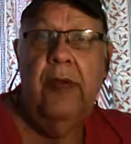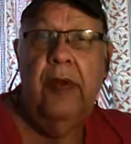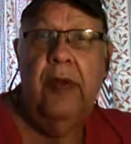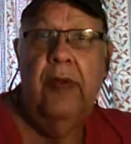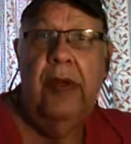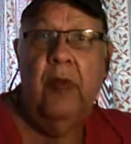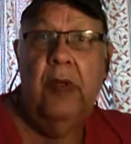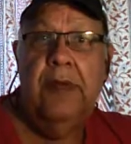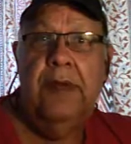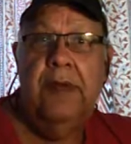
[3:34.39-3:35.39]
the correct
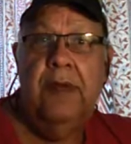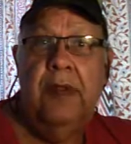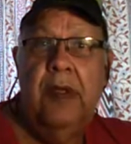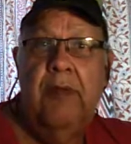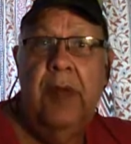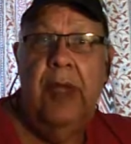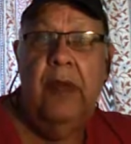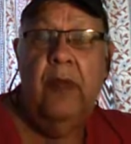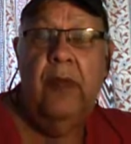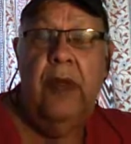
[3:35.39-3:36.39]
ones
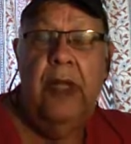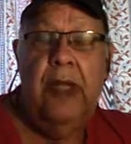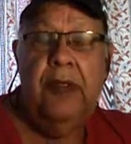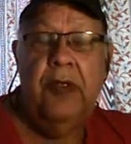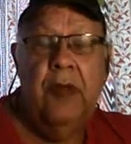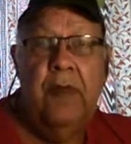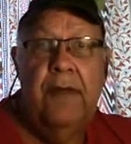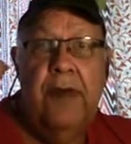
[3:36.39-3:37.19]
compared with the actual